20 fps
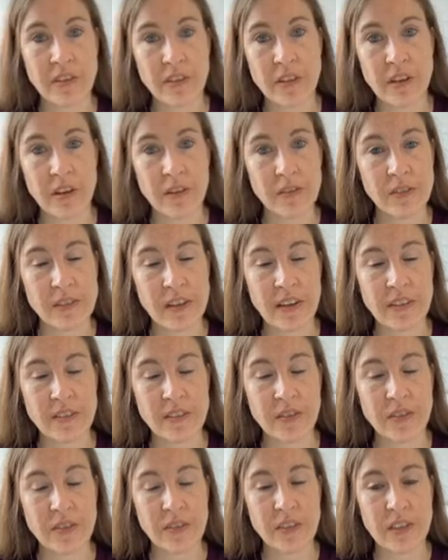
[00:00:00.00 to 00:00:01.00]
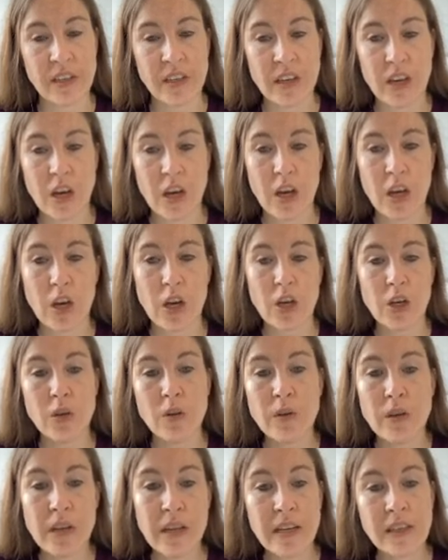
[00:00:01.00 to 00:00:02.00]
nervous activity, you
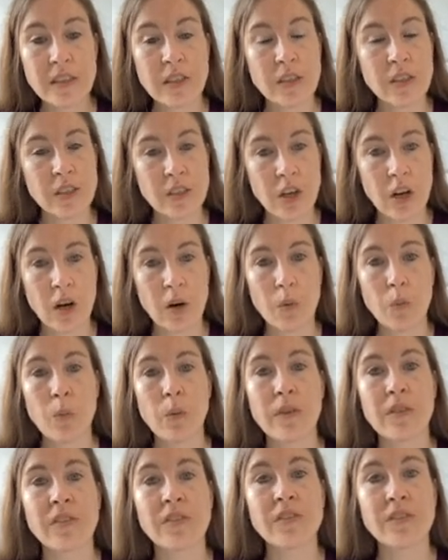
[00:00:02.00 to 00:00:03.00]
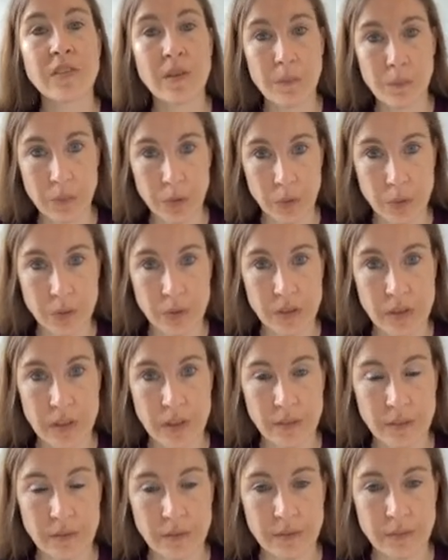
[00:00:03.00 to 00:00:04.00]
need to start with the simple
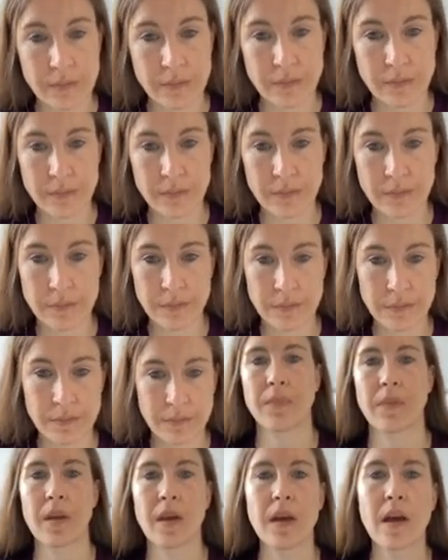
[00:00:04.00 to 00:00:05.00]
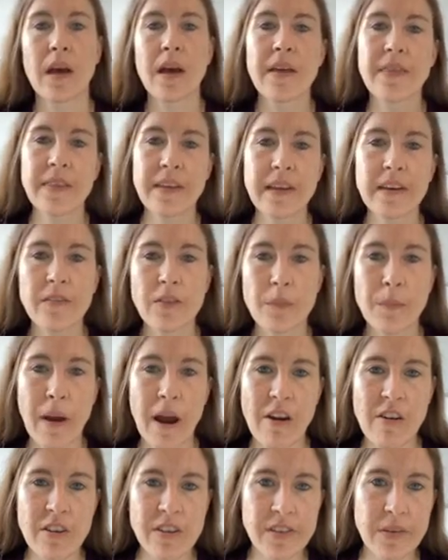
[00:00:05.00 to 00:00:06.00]
stuff. Think of the
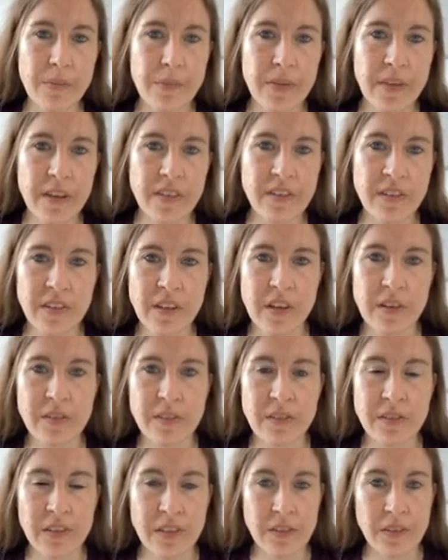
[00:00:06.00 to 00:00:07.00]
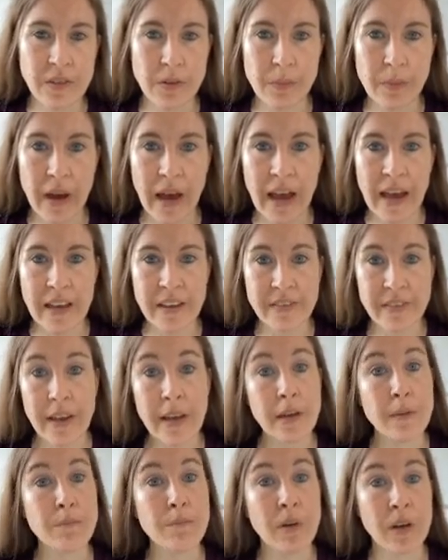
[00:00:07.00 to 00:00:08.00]
parasympathetic nervous system as a
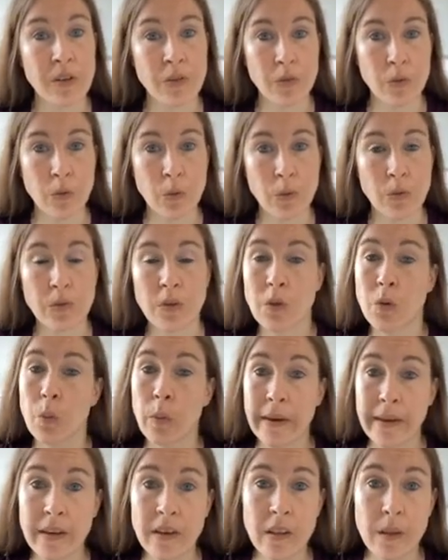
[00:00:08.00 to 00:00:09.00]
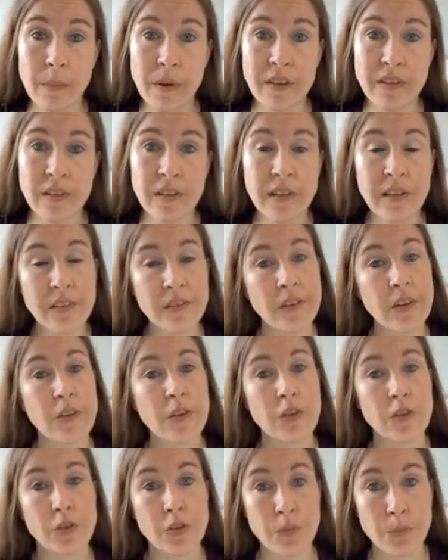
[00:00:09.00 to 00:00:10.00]
muscle. So the weaker the muscle is, the
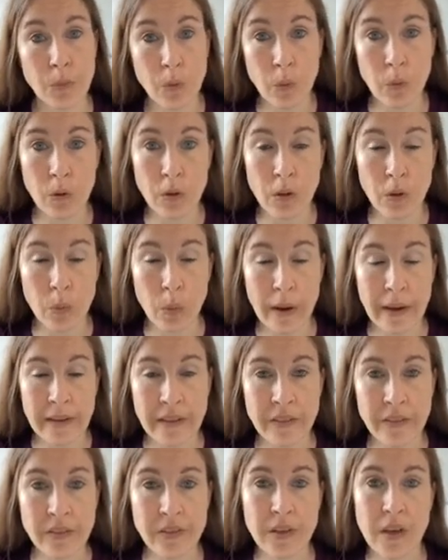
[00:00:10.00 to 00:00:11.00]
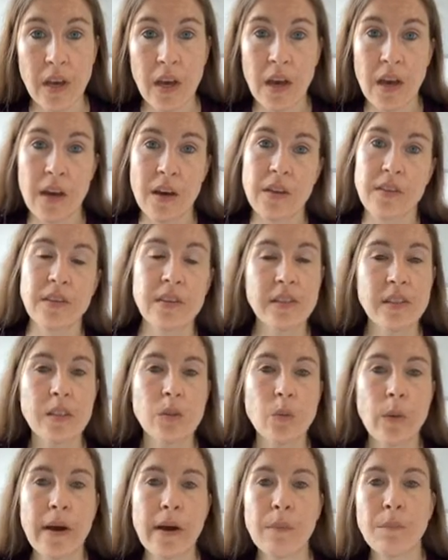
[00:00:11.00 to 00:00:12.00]
smaller the weights. This is
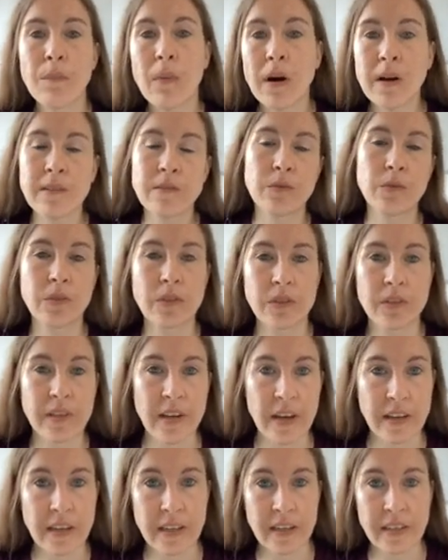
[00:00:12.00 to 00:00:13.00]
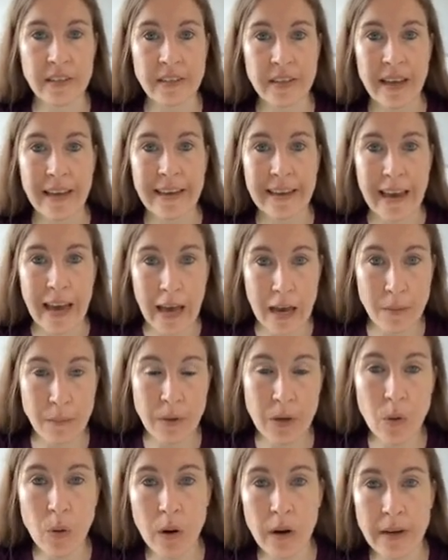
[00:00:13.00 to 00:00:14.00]
where mindfulness techniques can
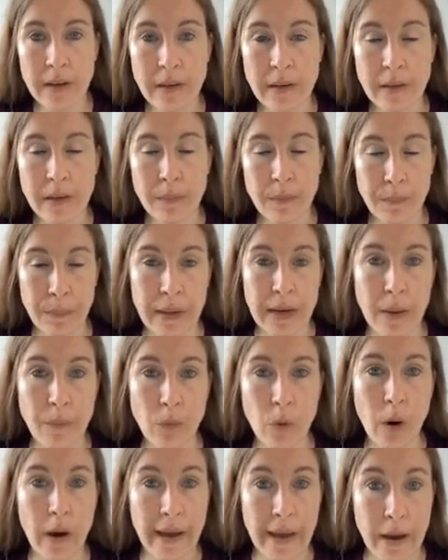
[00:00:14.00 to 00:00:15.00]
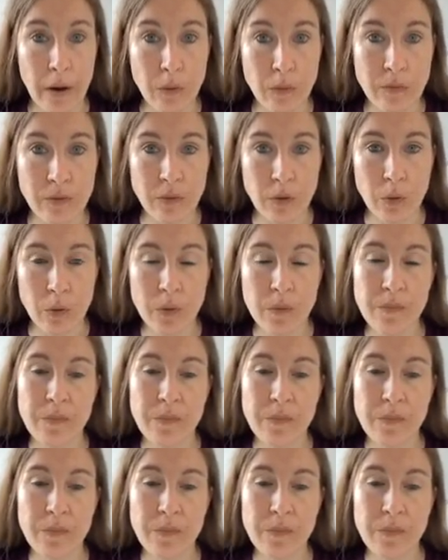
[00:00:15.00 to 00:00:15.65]
become quite helpful.